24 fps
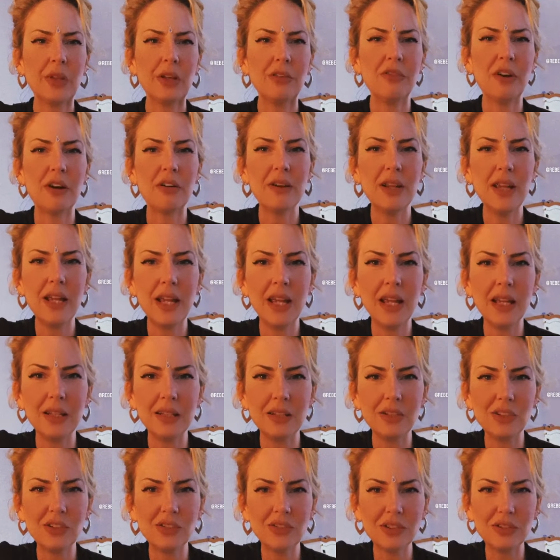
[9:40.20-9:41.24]
a very
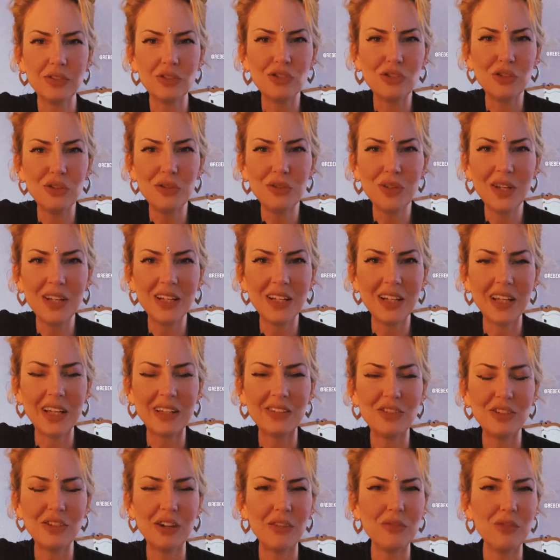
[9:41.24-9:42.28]
just tune in
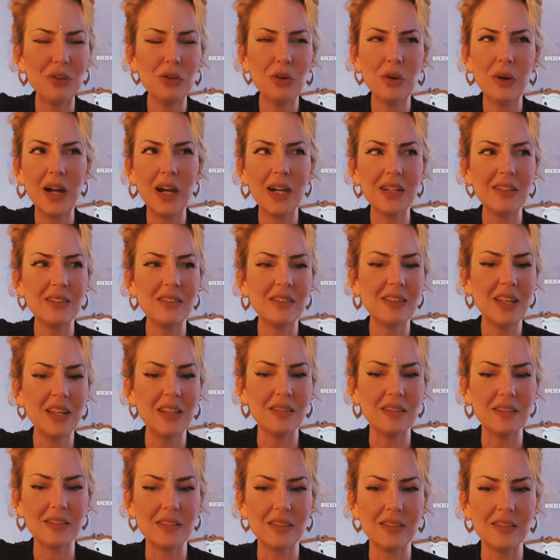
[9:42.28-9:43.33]
like do, have you not had a
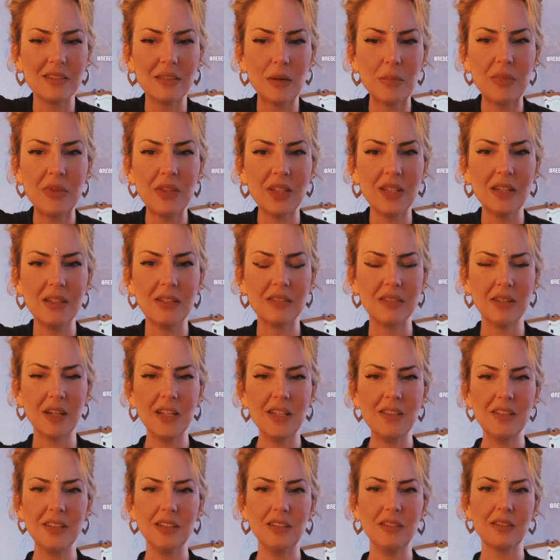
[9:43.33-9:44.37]
sense that something
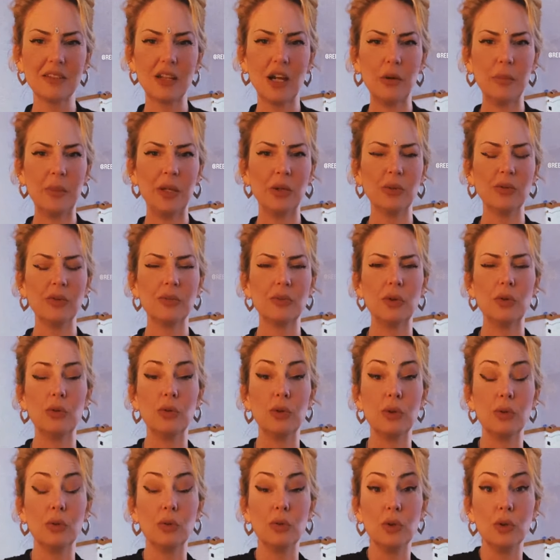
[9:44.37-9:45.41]
exciting is coming or,
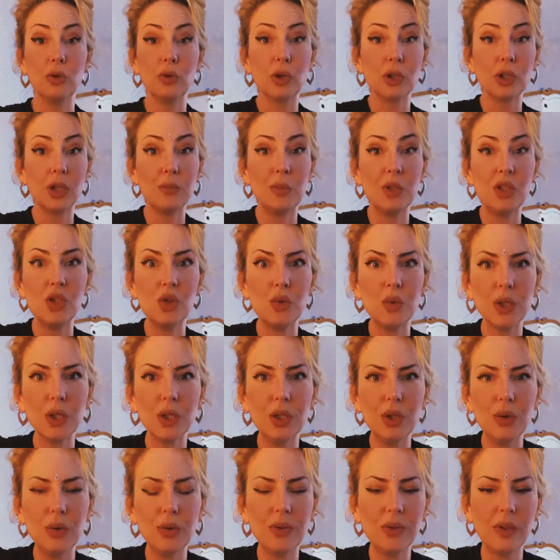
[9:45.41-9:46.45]
or, or you're going to be doing
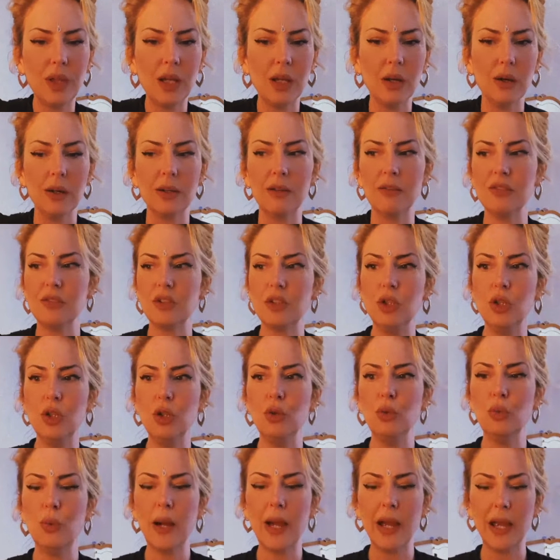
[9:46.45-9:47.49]
a new thing there's a
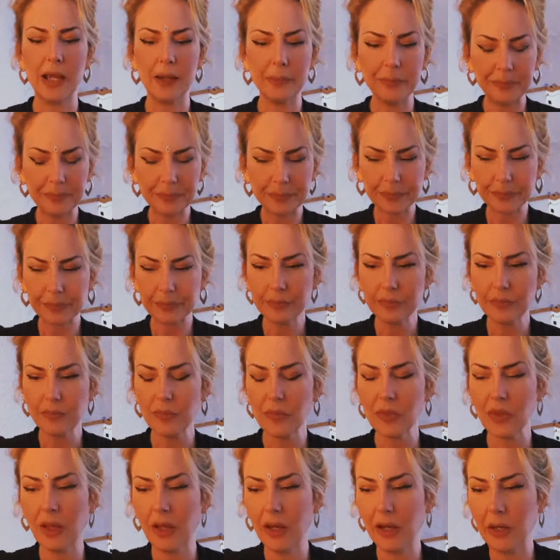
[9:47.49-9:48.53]
new way
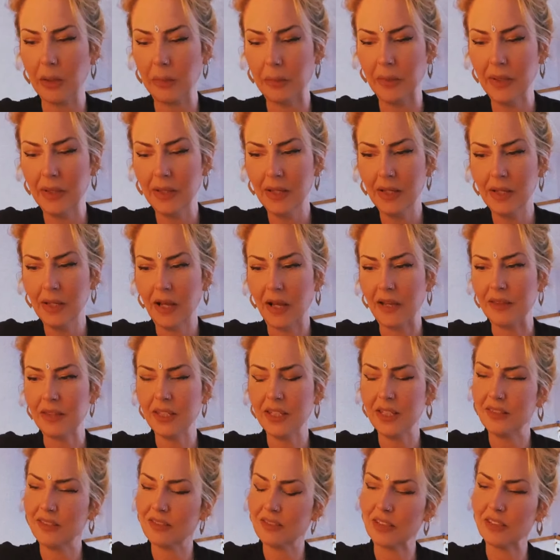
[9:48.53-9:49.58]
um, i
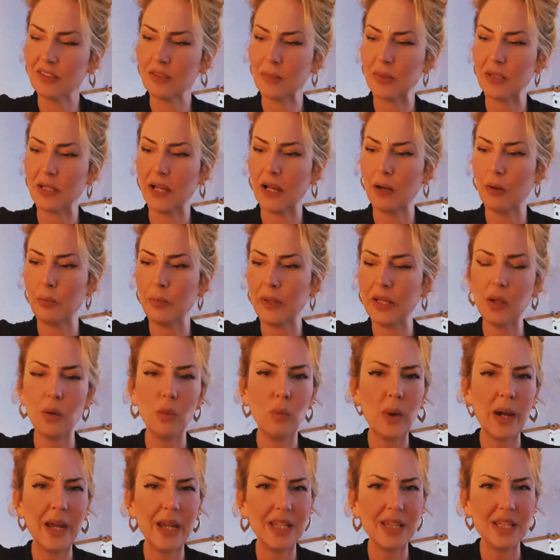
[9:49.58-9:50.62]
think it said something like i'll make
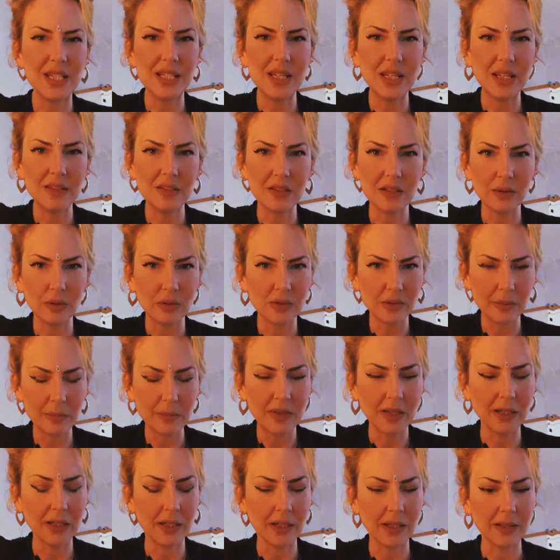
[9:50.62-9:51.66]
a way in the desert or
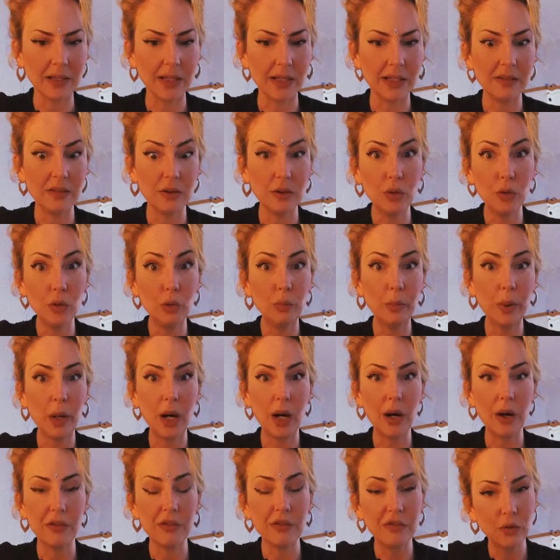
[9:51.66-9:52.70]
something like that it's a new
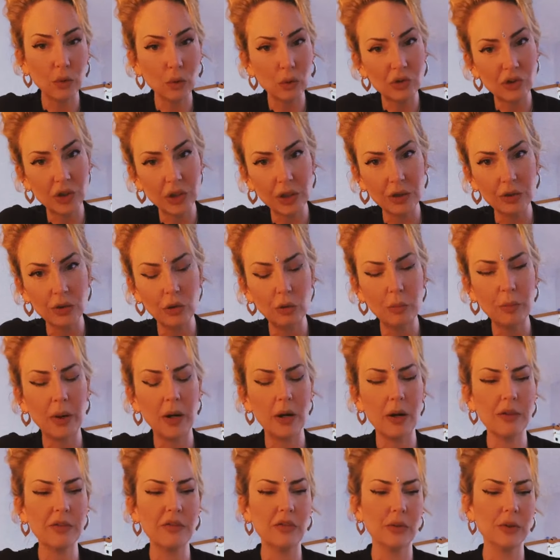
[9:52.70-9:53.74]
path forging a new
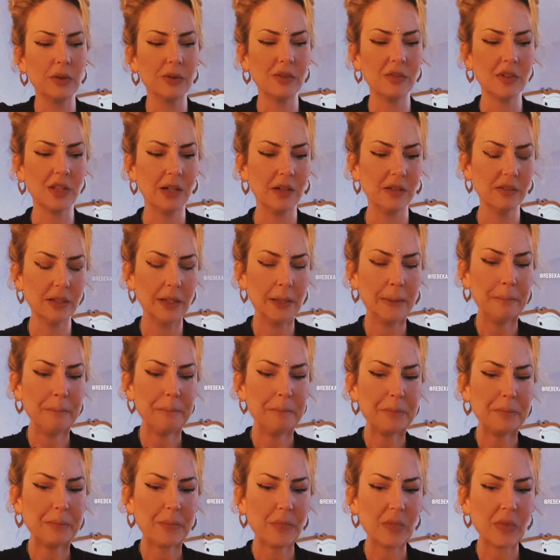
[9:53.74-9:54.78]
path for
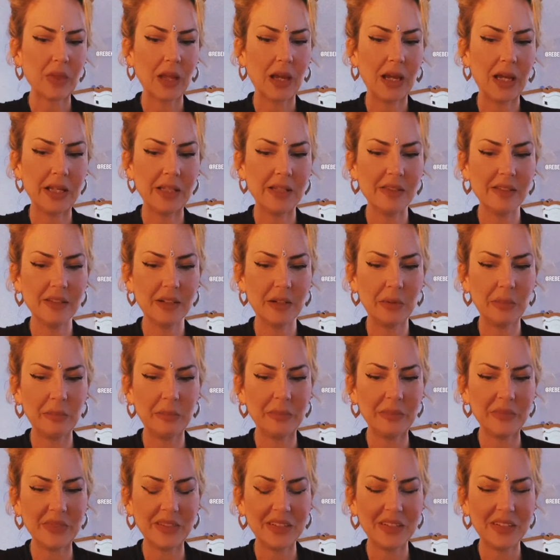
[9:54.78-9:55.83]
yourself and
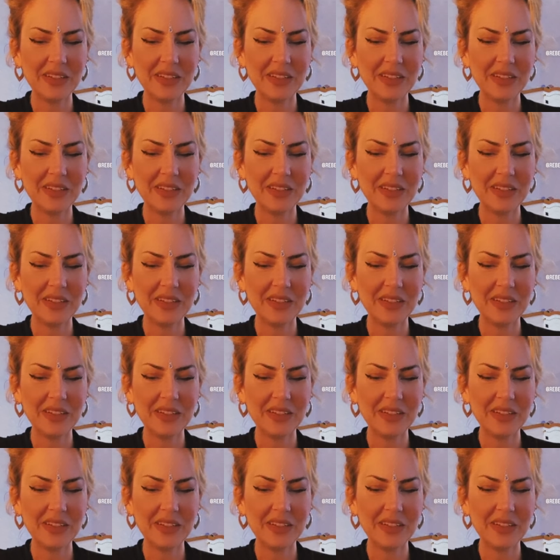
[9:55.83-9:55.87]
um,